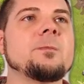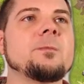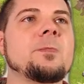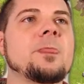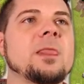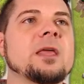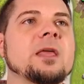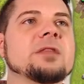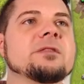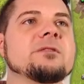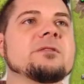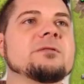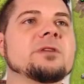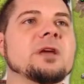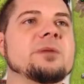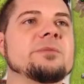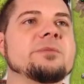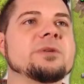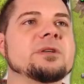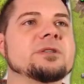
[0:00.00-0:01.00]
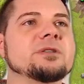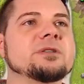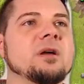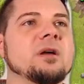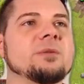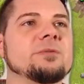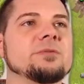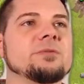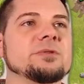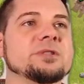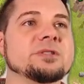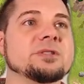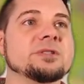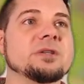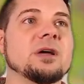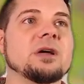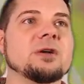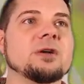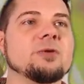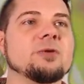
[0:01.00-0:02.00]
in the VIP shop, which is
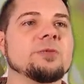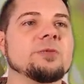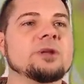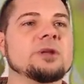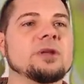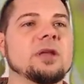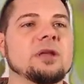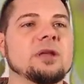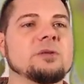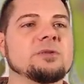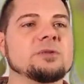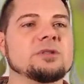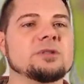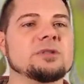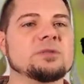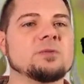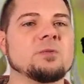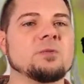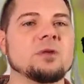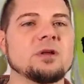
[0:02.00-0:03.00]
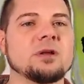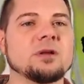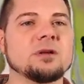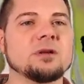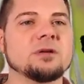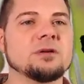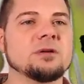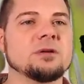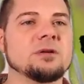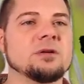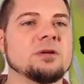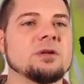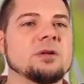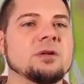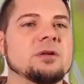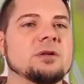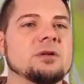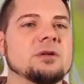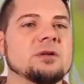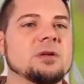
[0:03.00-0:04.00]
not open yet, which is why
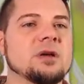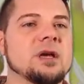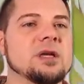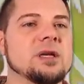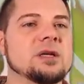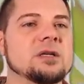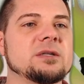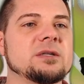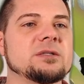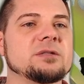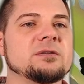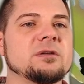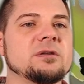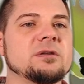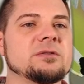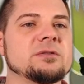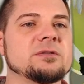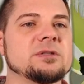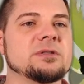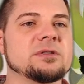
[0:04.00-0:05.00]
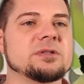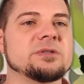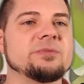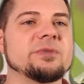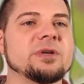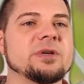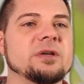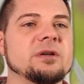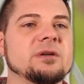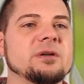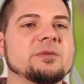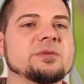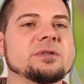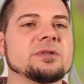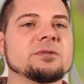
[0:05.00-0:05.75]
I need to start using speed ups.